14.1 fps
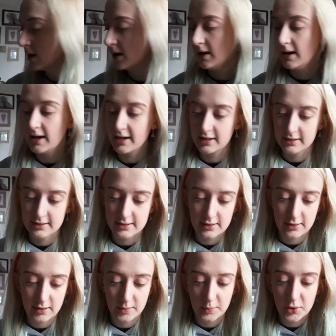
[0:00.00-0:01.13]
Next,
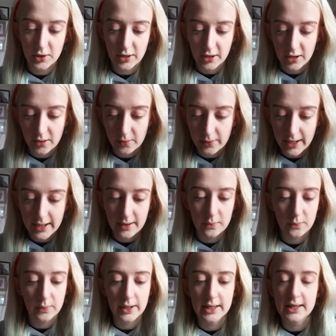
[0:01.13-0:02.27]
I'm gonna go in
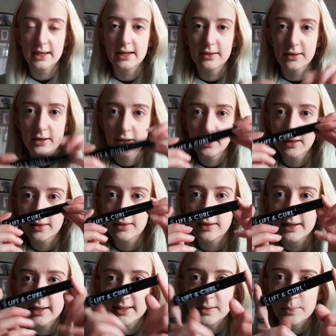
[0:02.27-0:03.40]
with
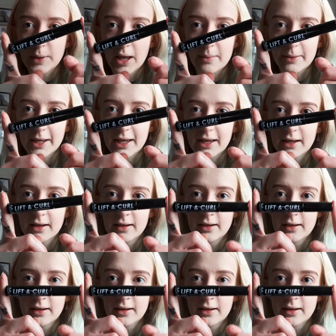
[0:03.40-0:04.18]
this baby.